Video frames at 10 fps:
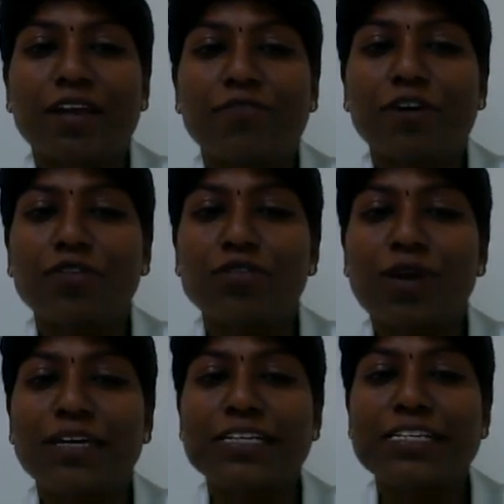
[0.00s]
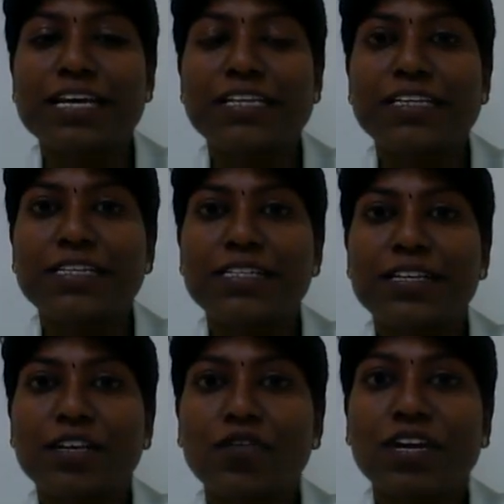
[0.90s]
Now, for you to understand
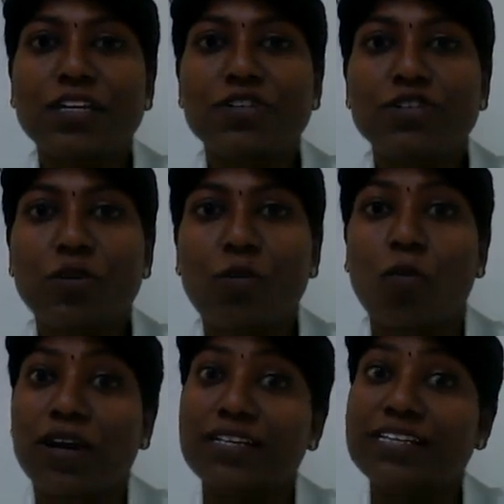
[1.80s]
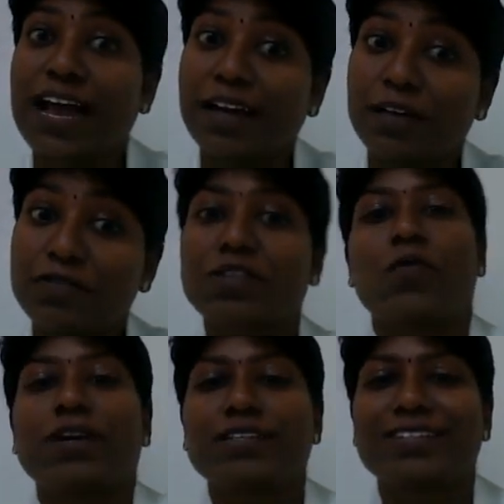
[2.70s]
this, you need to know what is angle of
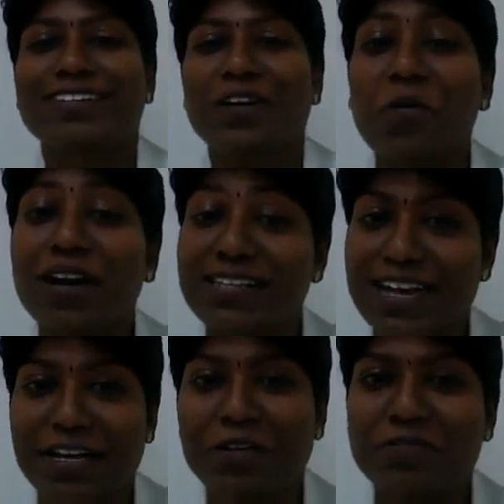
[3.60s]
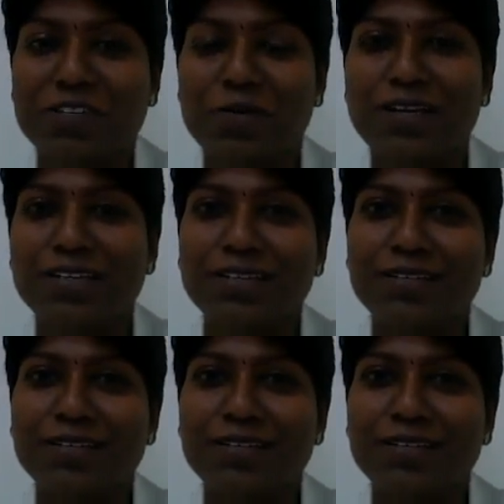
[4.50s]
squint. Now, what is angle of squint?